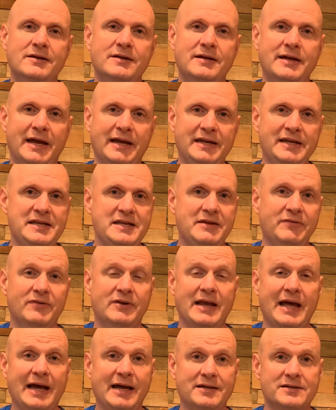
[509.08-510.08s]
and he even
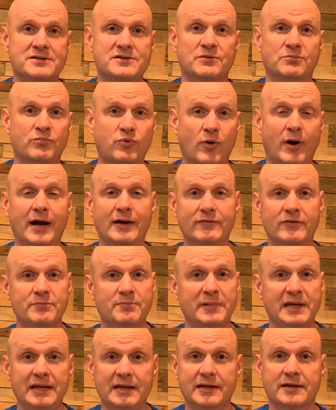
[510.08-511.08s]
has some private
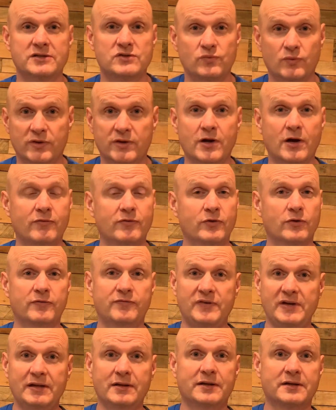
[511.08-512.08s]
meetings with Governor
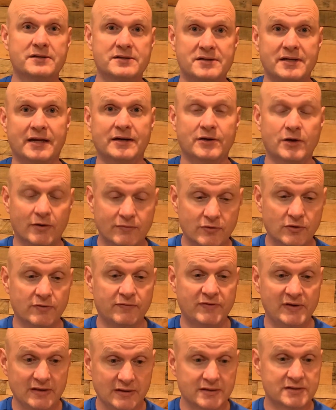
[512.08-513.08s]
Felix and Governor
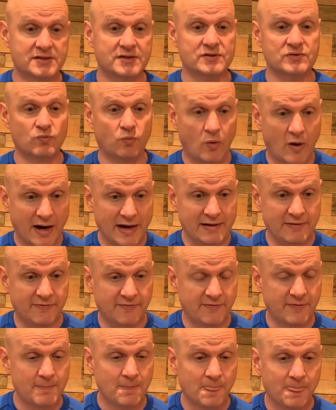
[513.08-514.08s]
Felix's wife,